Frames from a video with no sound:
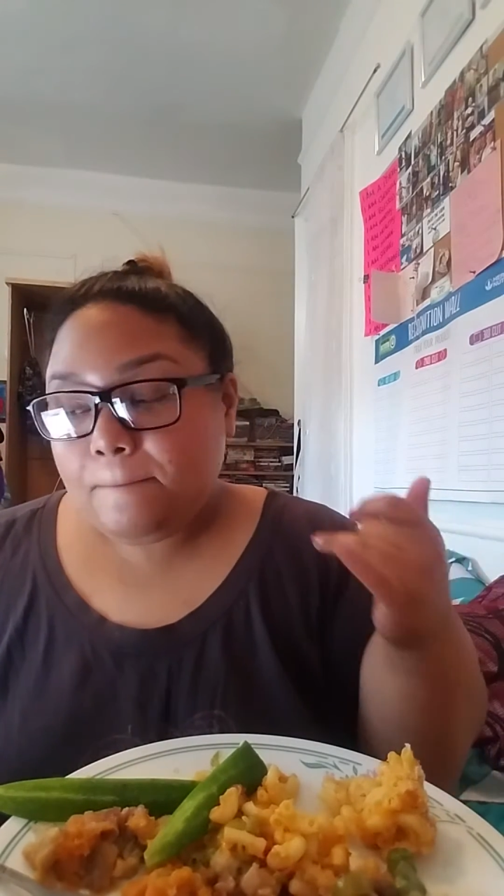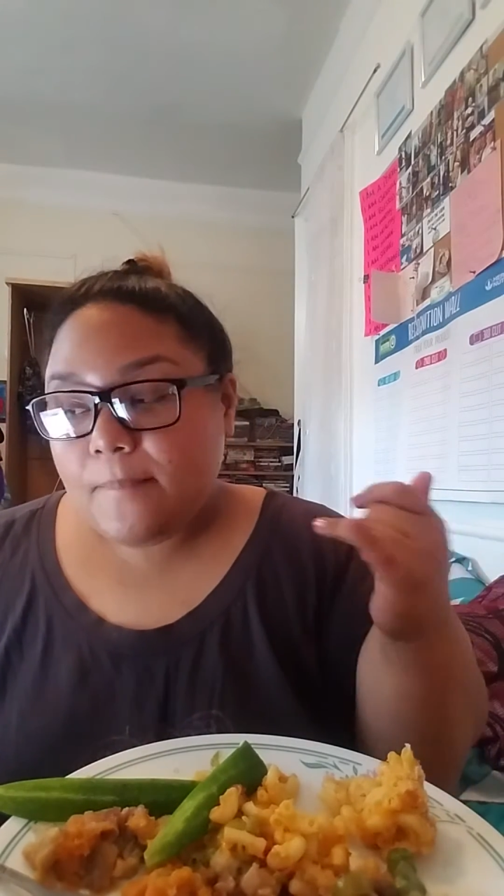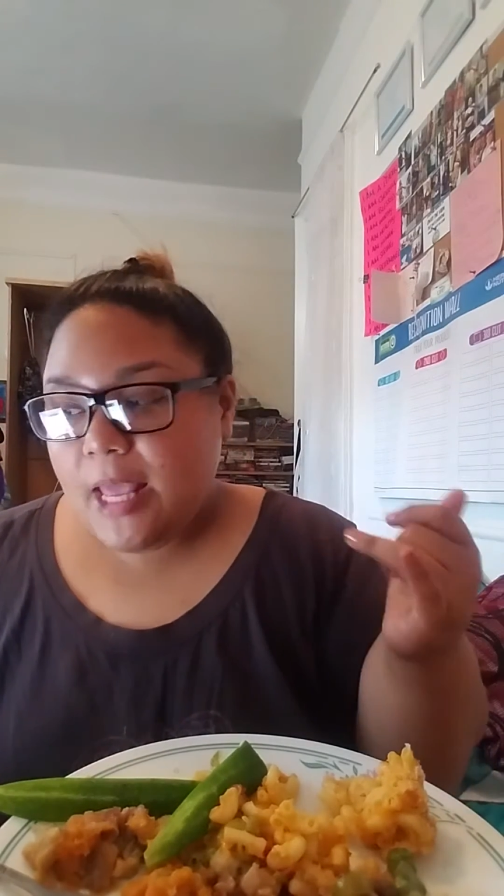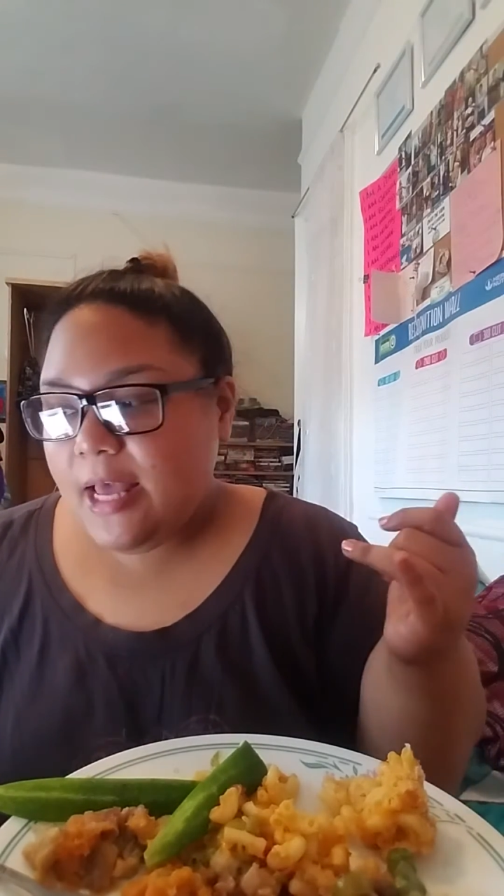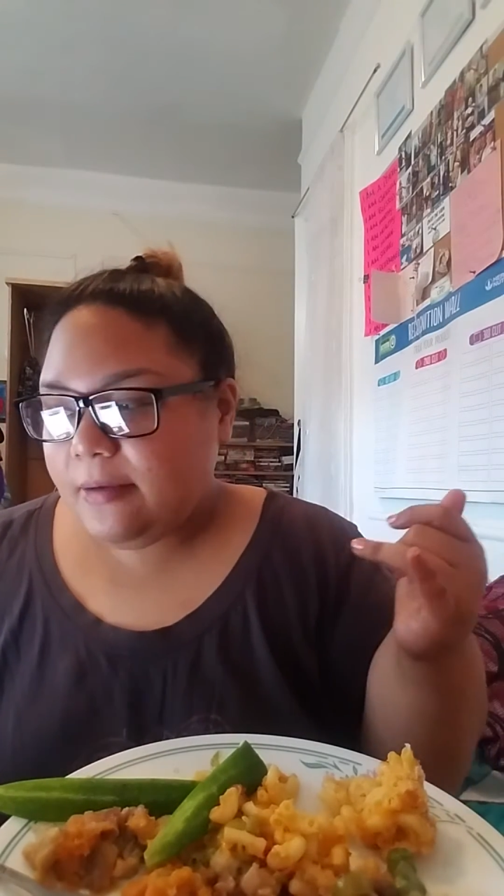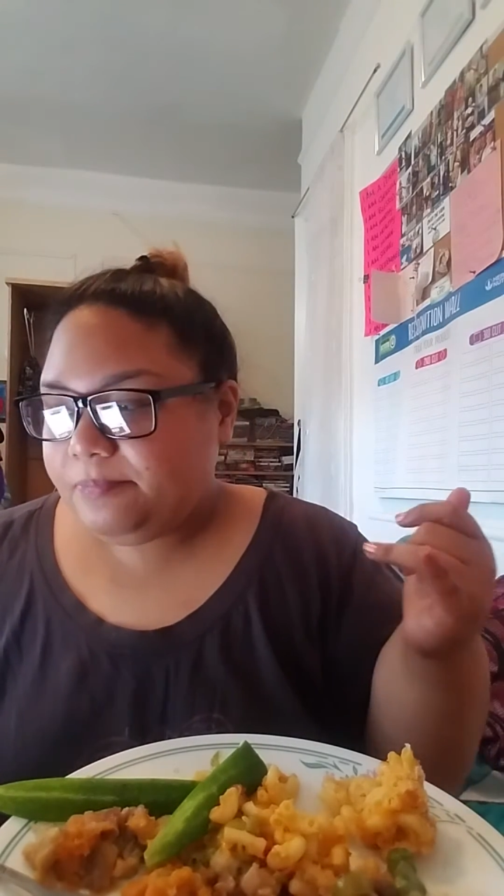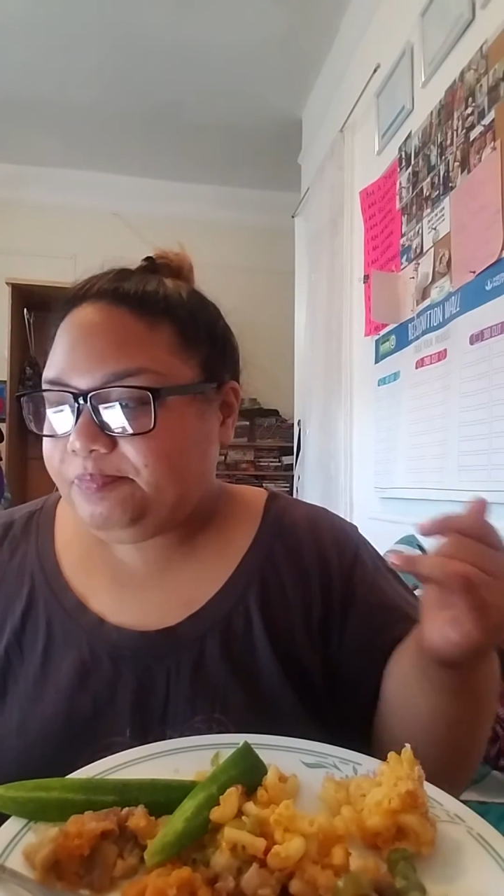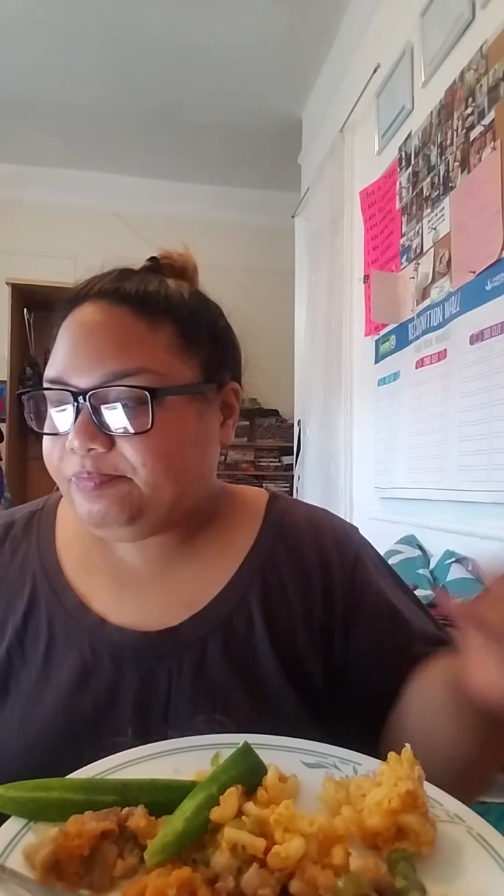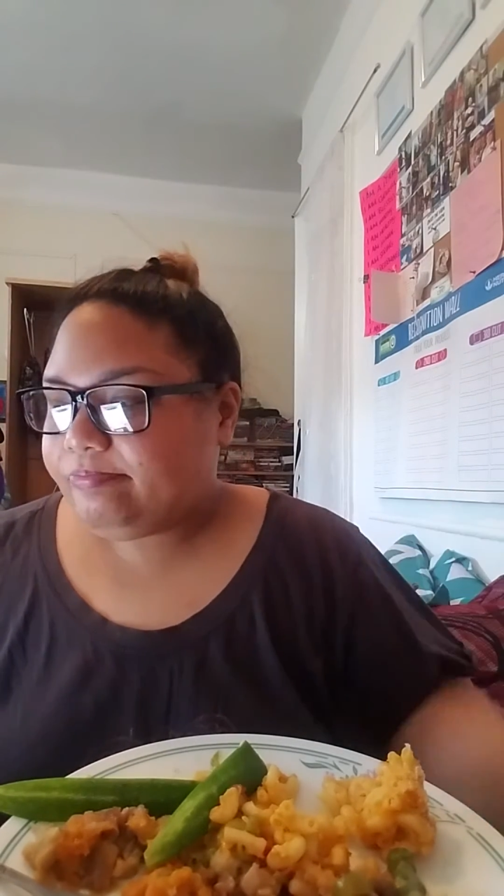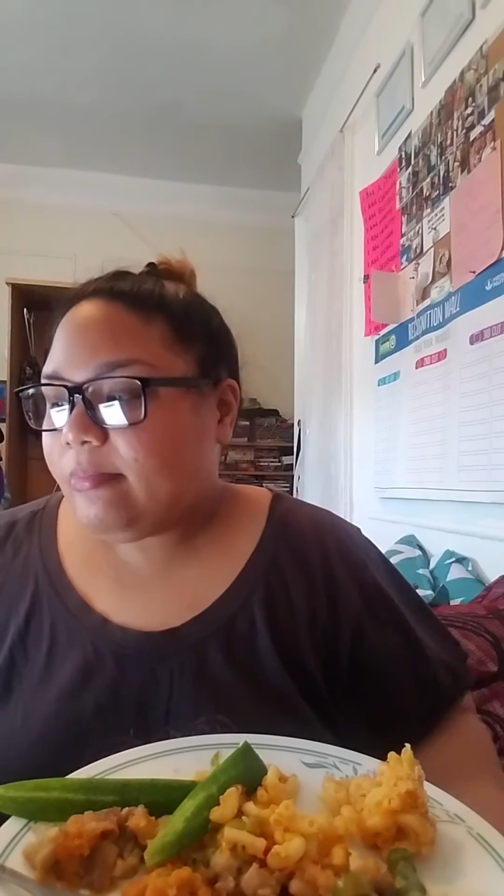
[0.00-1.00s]
A,
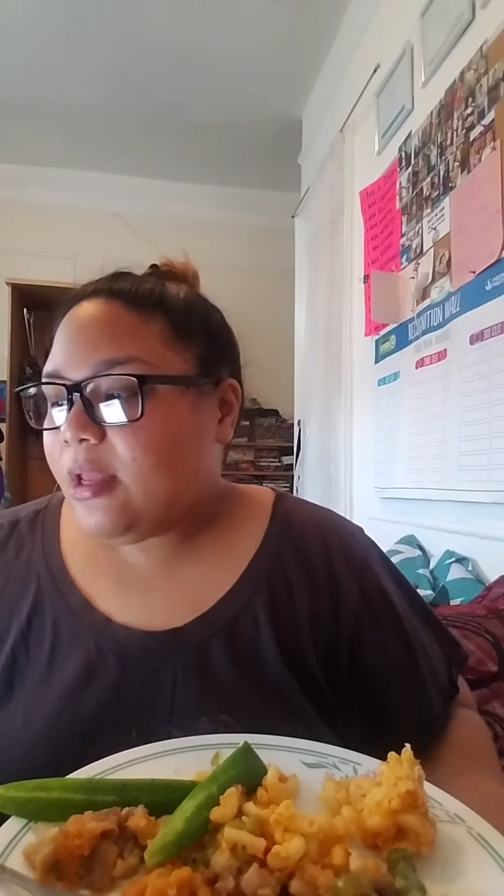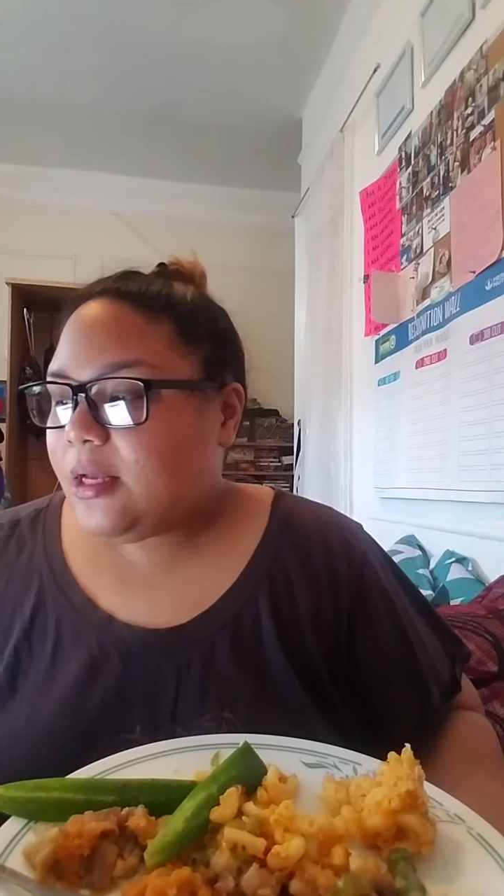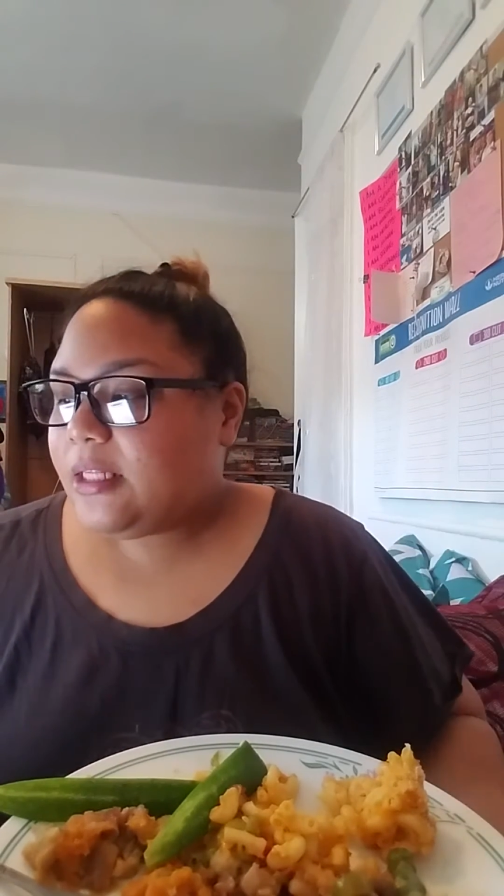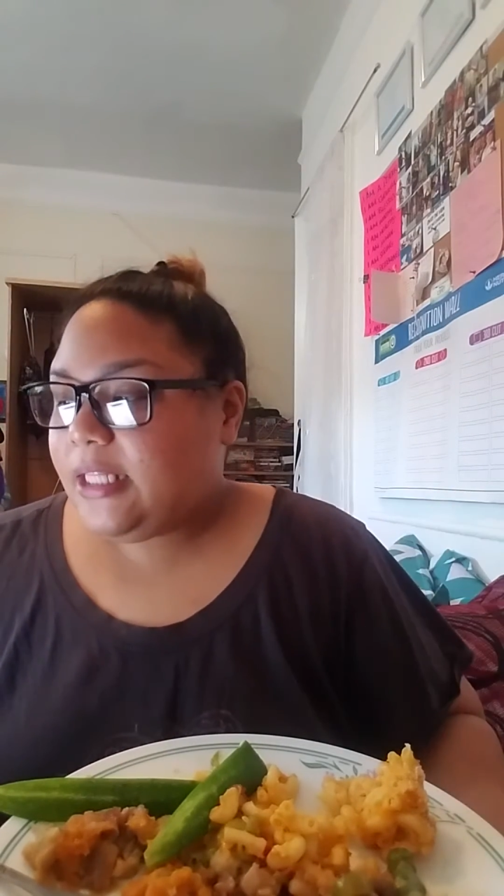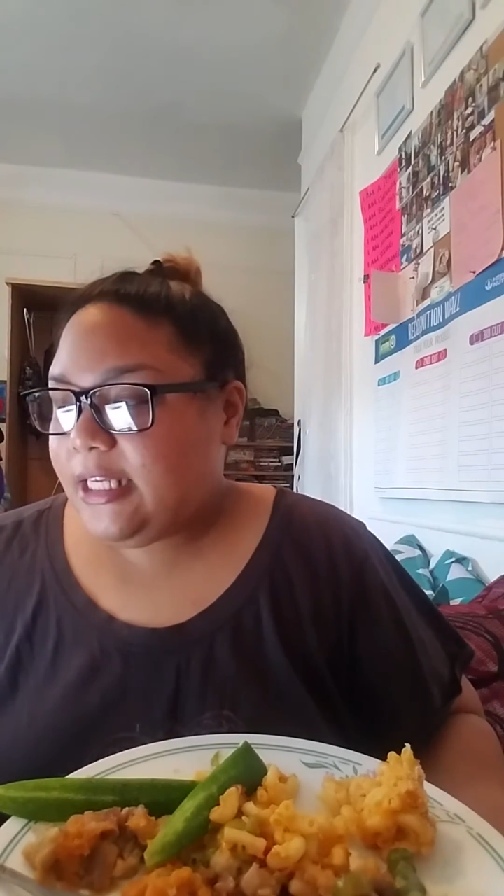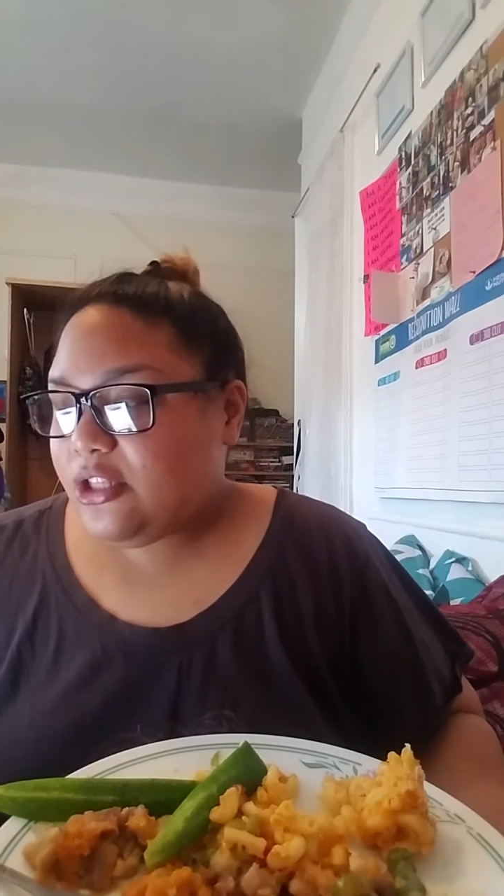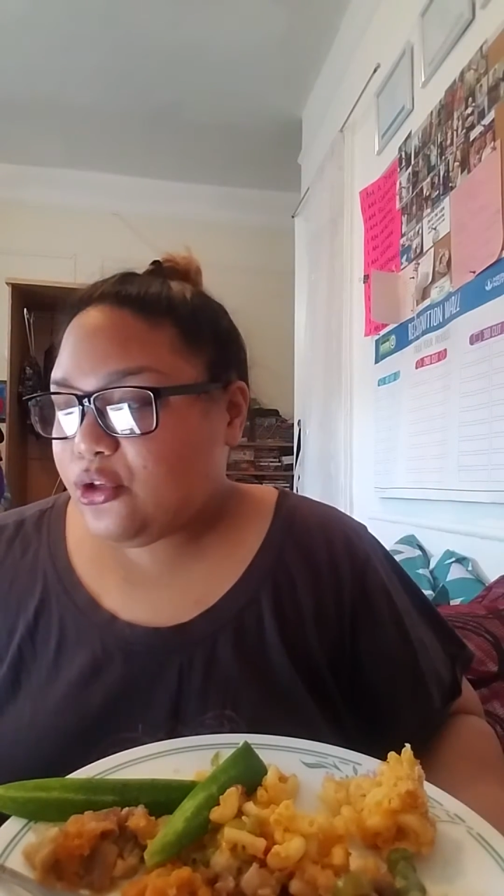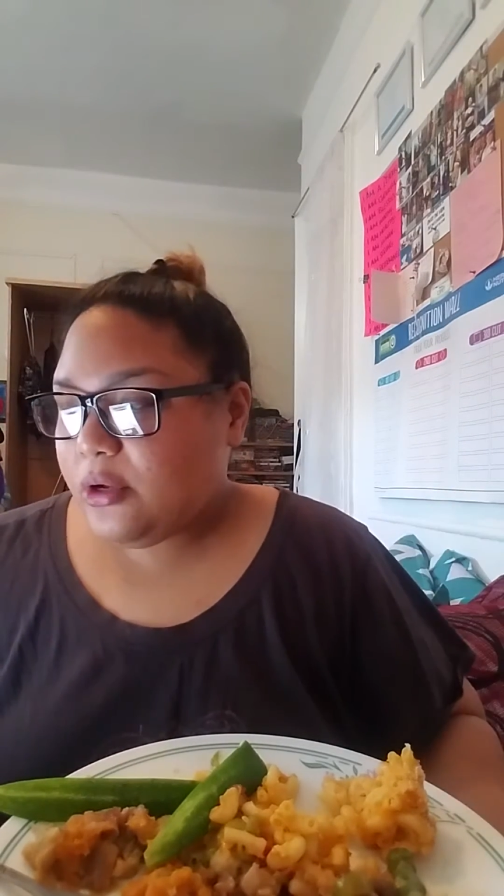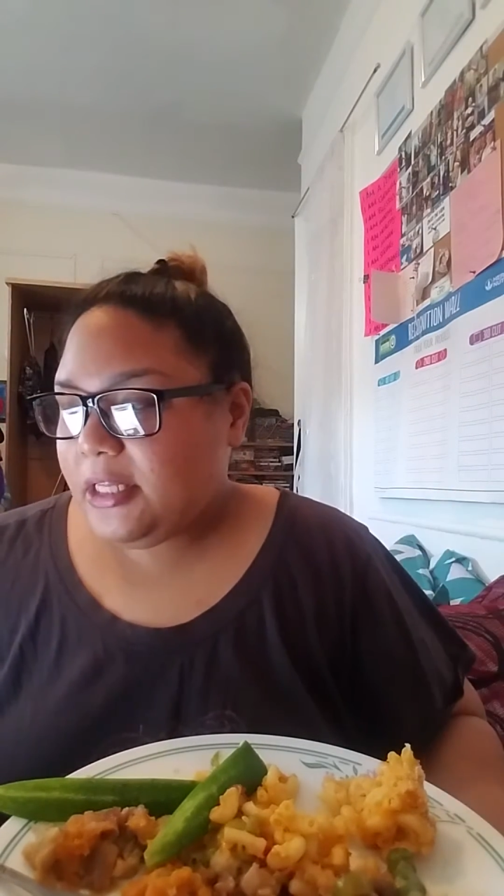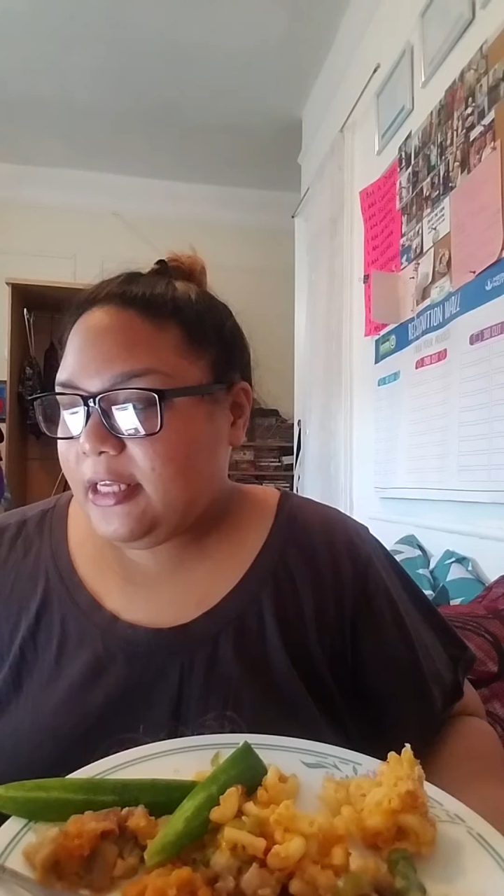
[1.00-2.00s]
clean the
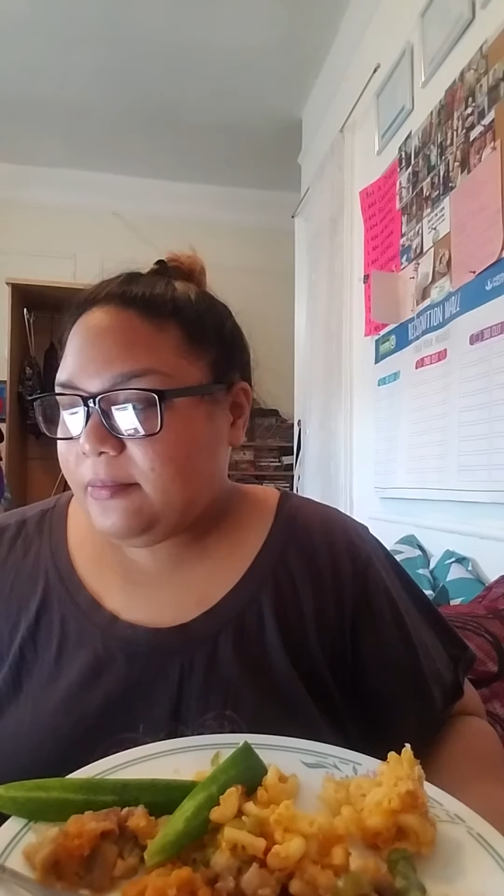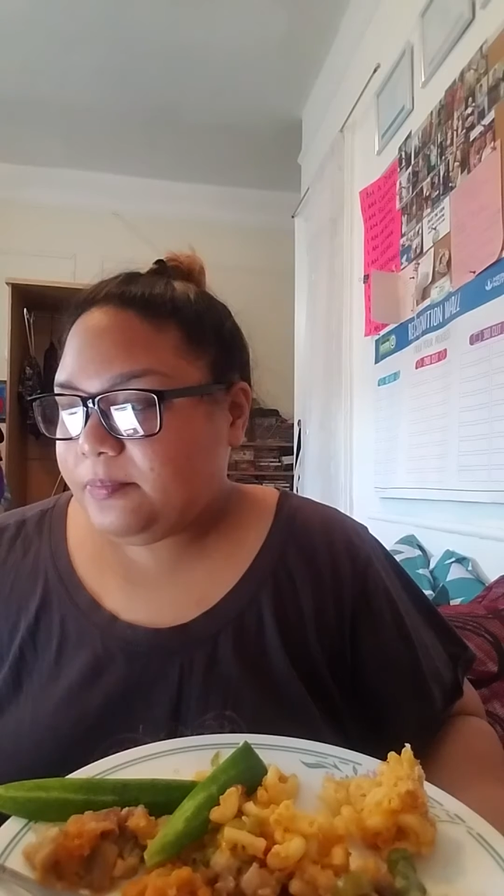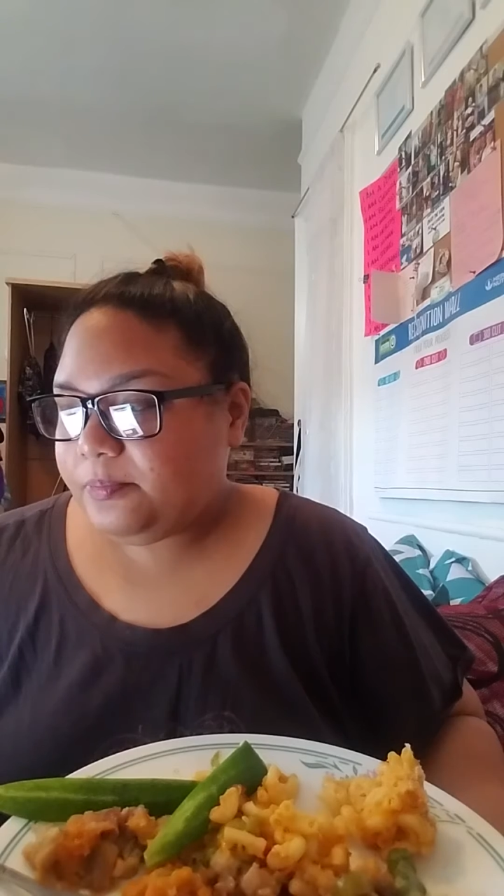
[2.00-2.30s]
toilet